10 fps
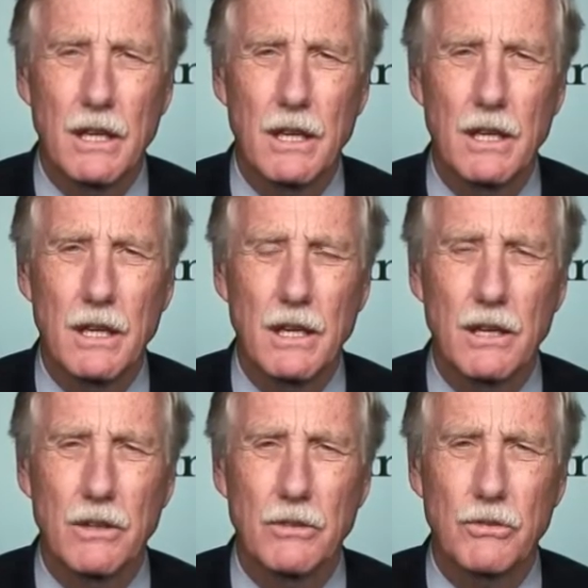
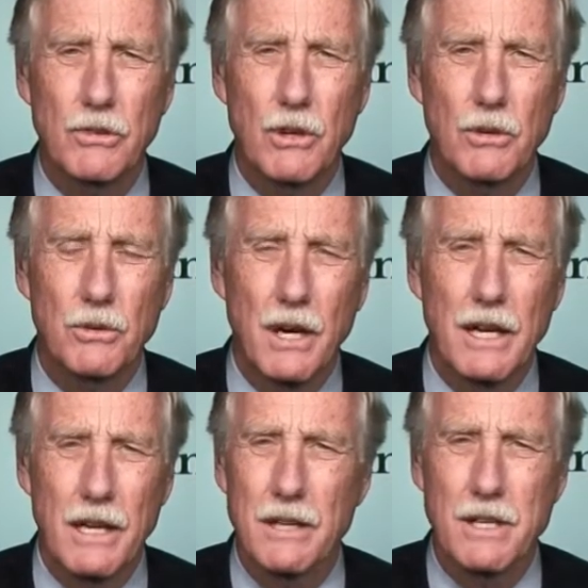Uh, so I,
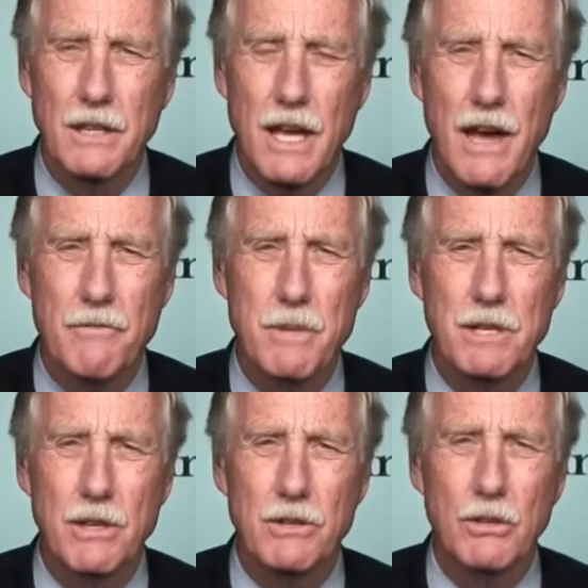I, think they have been
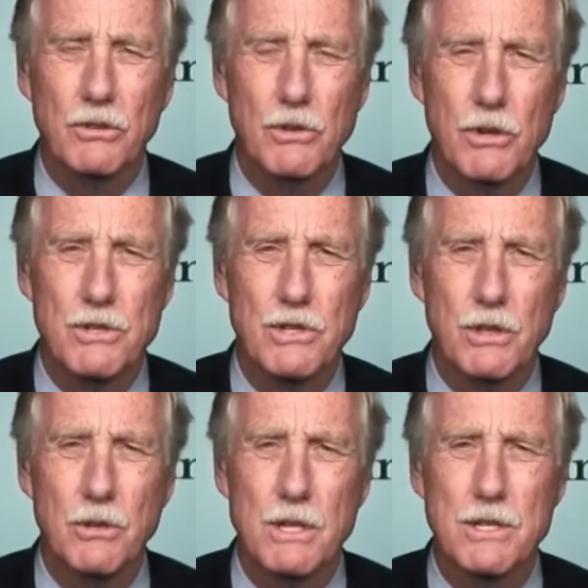on this course, and the
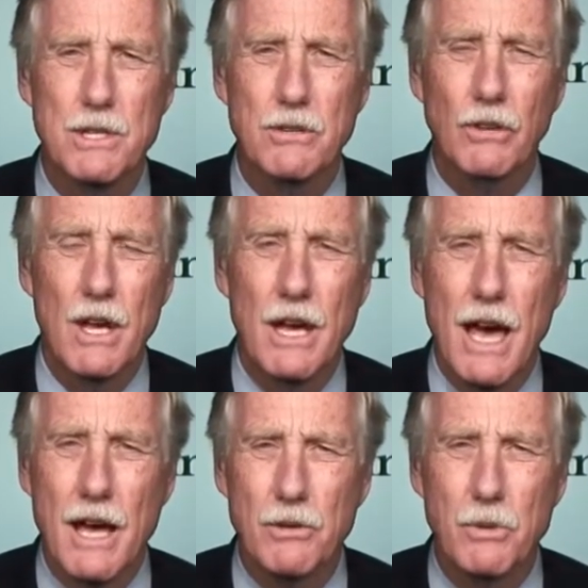question is,
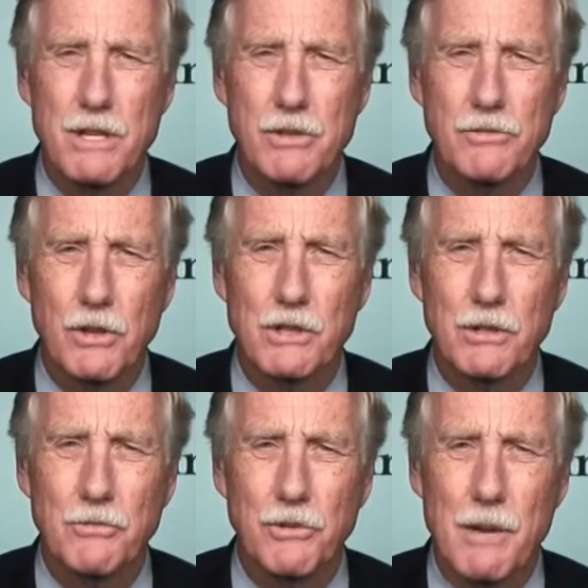how do we divert
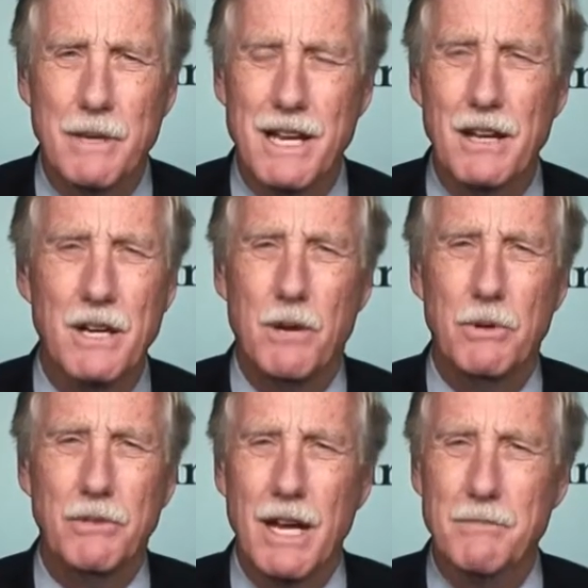them from it? Now,
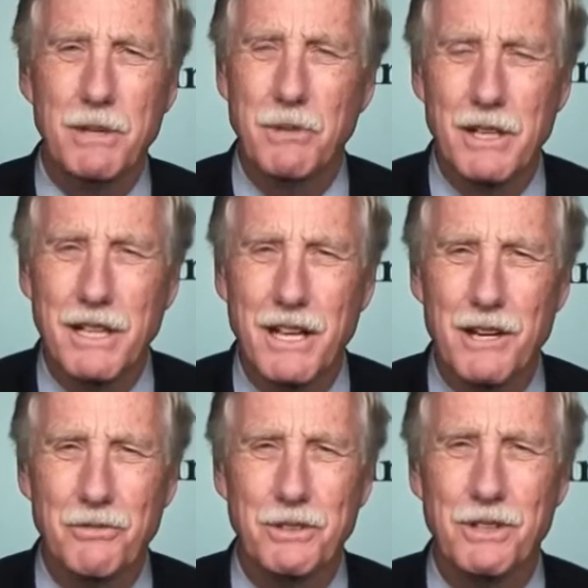we've got to be really
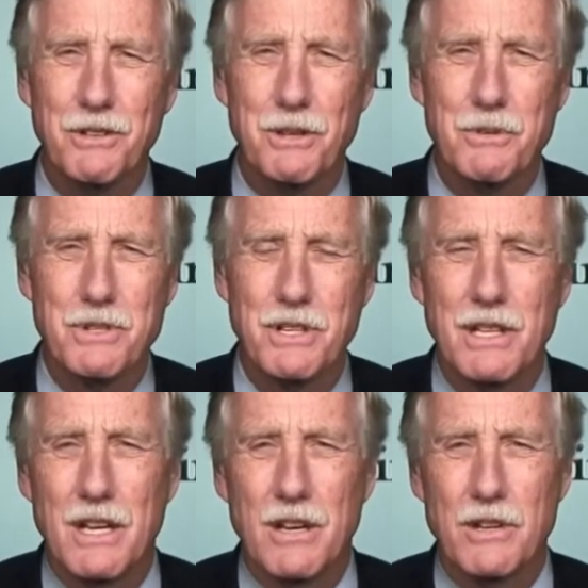careful. You know, there was a,
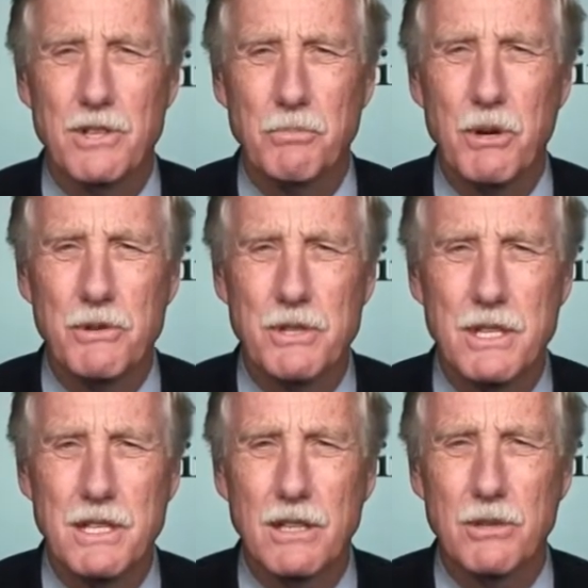a supposed
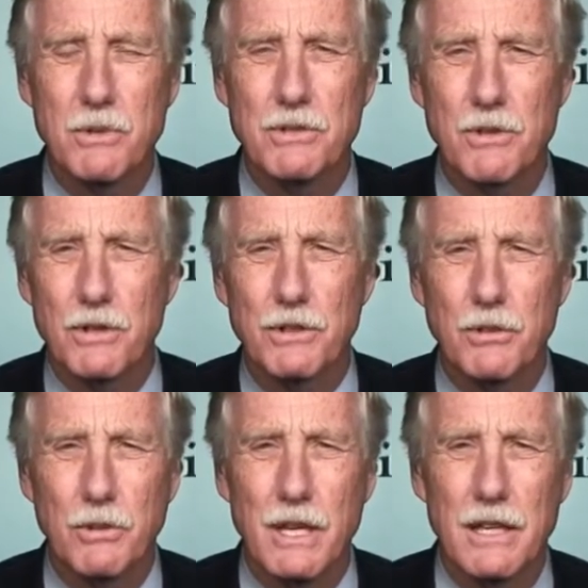deal with North
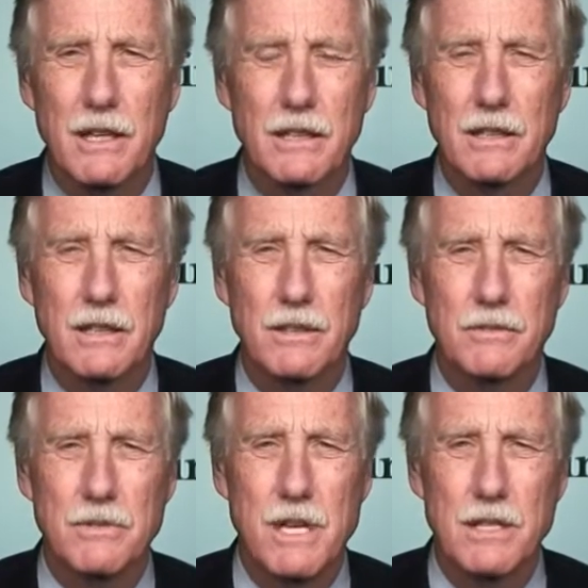Korea uh,
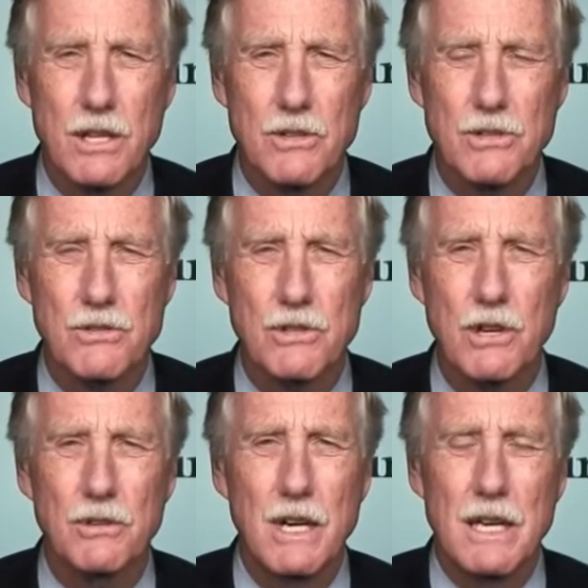10 years or
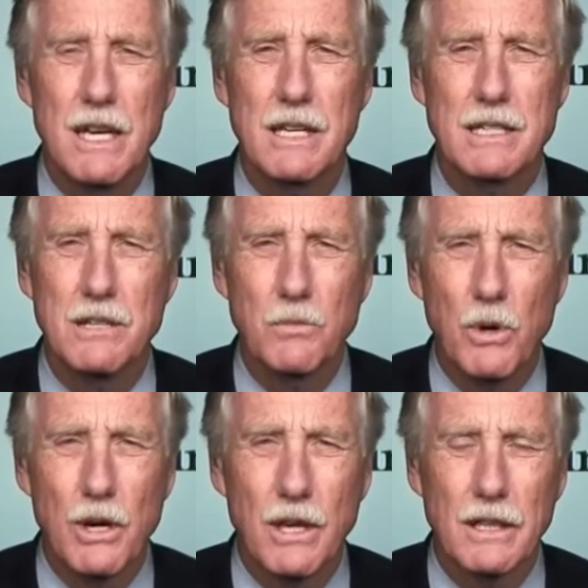so, and it didn't
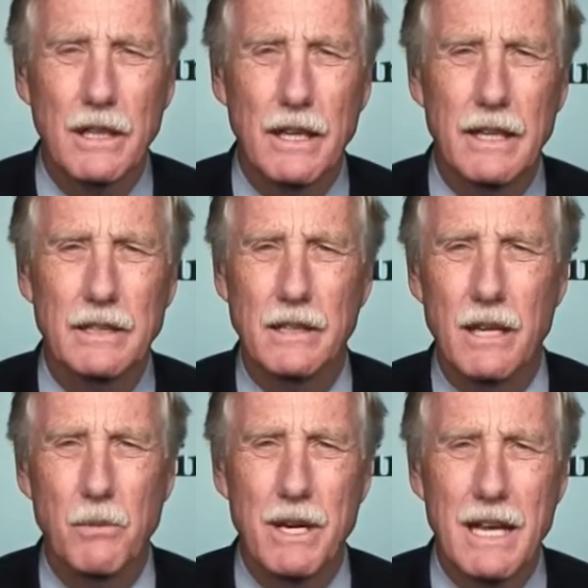work, and they
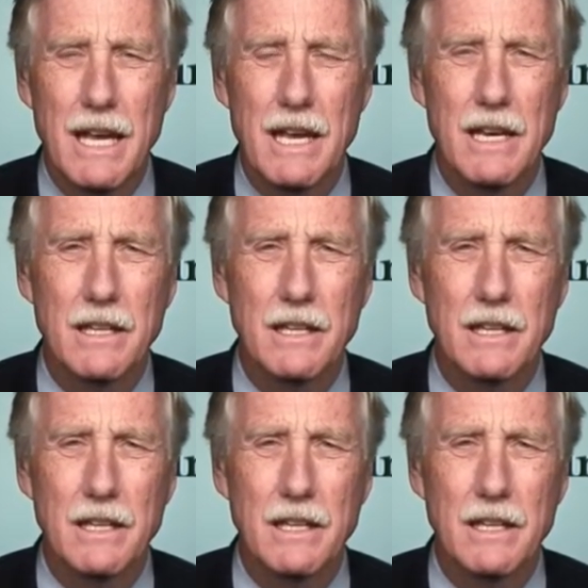went ahead.